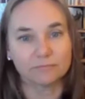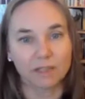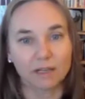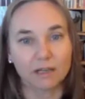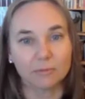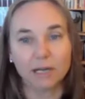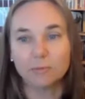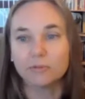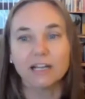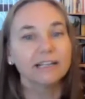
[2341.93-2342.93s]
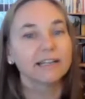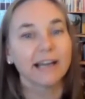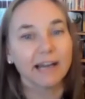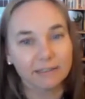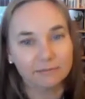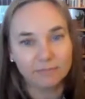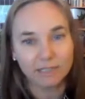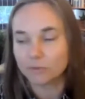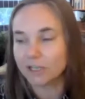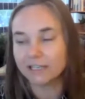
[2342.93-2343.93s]
I'm ready again.
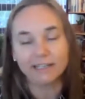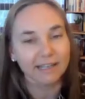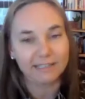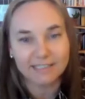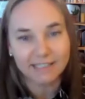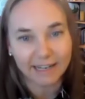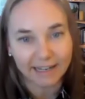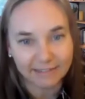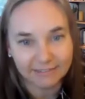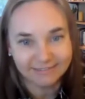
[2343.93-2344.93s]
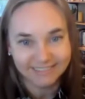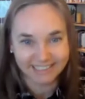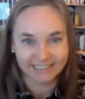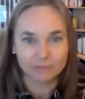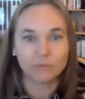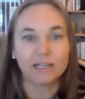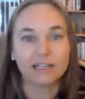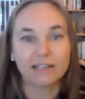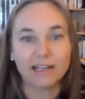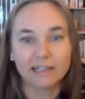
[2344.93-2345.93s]
I'm ready again today. Ready
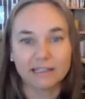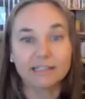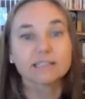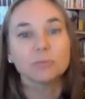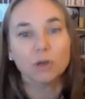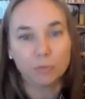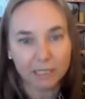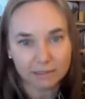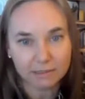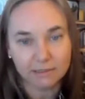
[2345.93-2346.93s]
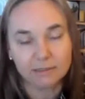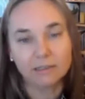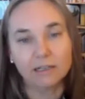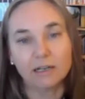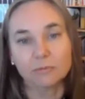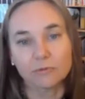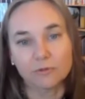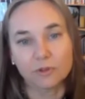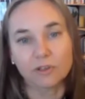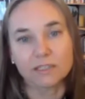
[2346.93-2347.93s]
again in this moment
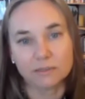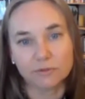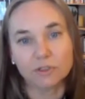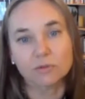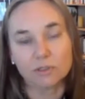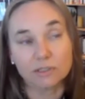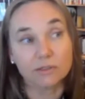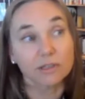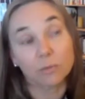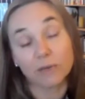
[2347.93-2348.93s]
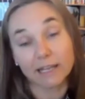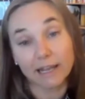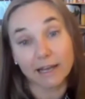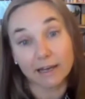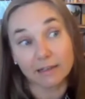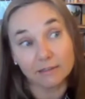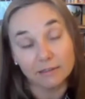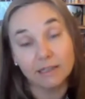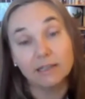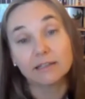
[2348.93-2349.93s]
for this renewal so that we can
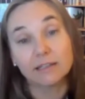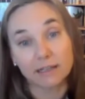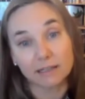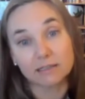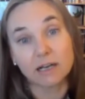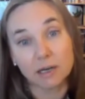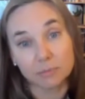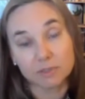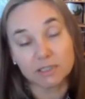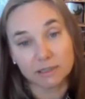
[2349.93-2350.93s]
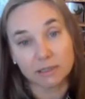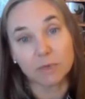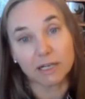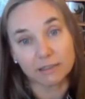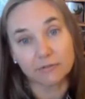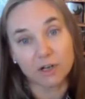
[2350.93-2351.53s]
then adopt the mind of